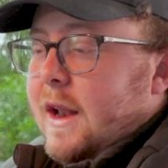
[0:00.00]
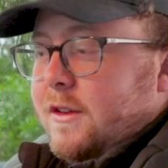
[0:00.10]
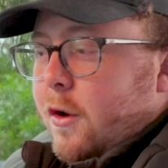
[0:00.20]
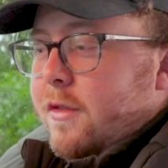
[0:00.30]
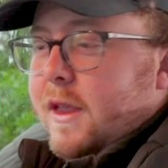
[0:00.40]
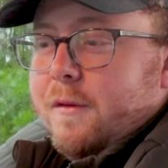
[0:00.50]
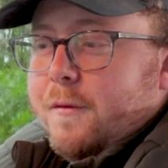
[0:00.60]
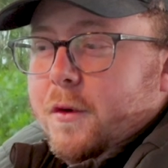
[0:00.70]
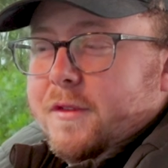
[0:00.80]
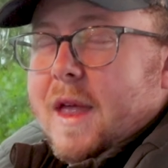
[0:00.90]
I don't think it
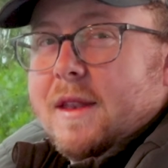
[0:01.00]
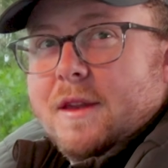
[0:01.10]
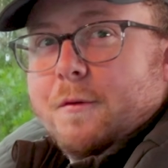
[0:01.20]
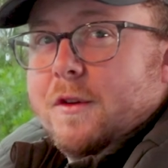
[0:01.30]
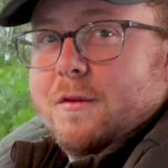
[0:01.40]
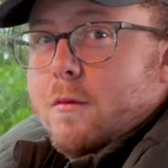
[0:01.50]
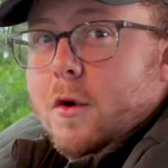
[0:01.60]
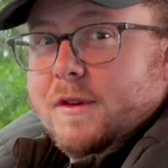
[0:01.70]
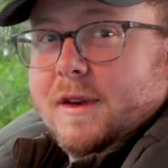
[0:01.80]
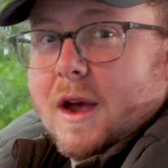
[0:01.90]
feels that different to a
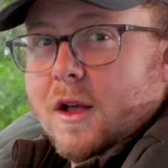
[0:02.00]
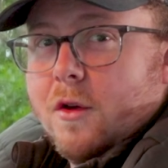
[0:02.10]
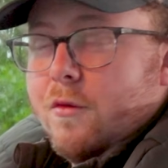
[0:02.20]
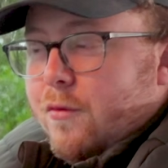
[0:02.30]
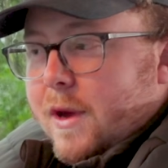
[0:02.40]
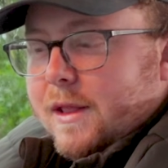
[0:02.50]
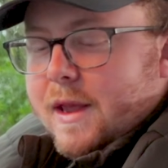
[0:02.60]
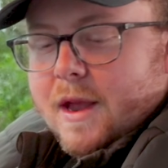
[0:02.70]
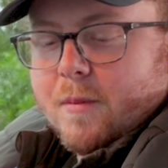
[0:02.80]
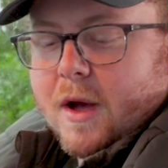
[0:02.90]
Monte Carlo
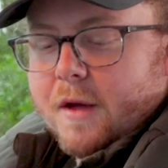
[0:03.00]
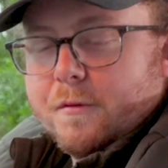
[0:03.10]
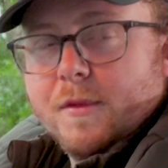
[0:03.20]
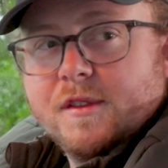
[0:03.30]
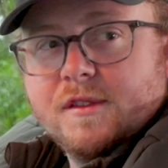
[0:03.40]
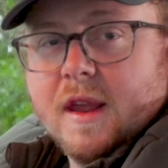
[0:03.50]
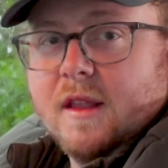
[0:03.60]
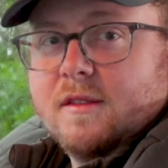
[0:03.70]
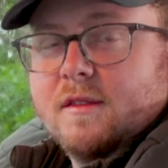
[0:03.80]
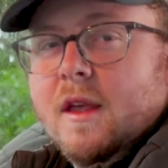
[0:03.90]
really, apart from the
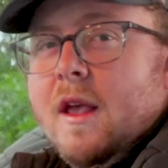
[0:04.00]
seats.